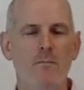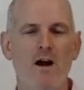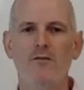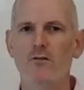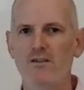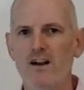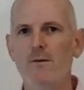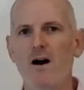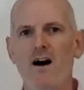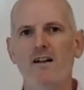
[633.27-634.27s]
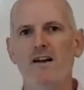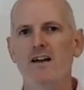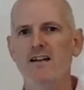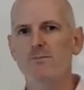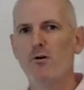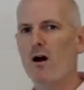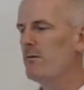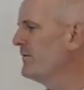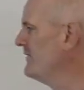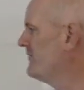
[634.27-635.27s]
if you think about it, it's
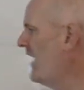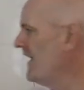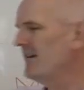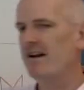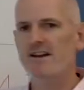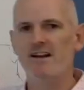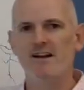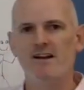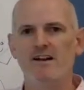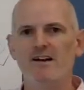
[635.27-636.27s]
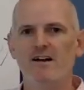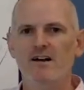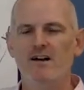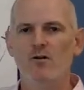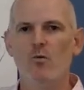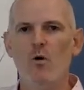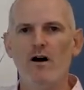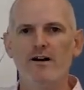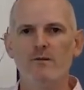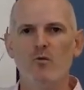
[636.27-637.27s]
probably violating
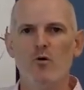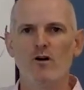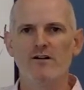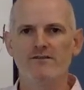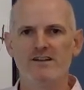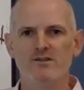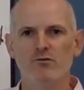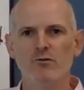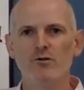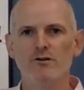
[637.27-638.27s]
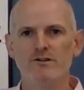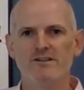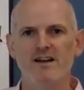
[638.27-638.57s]
one or more of these rules.